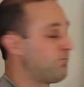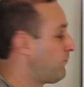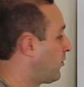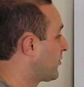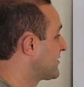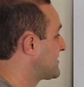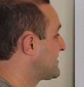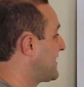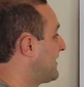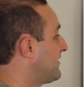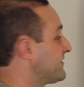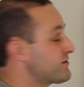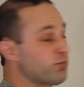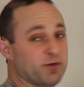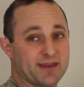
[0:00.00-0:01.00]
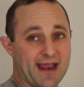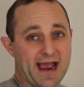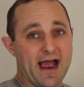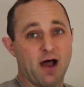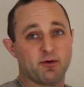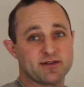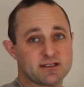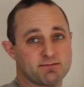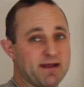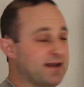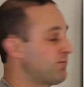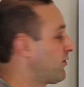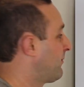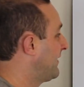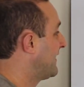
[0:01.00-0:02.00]
more sales without
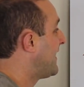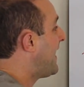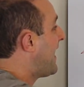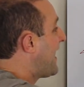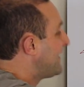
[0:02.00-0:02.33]
spending more money.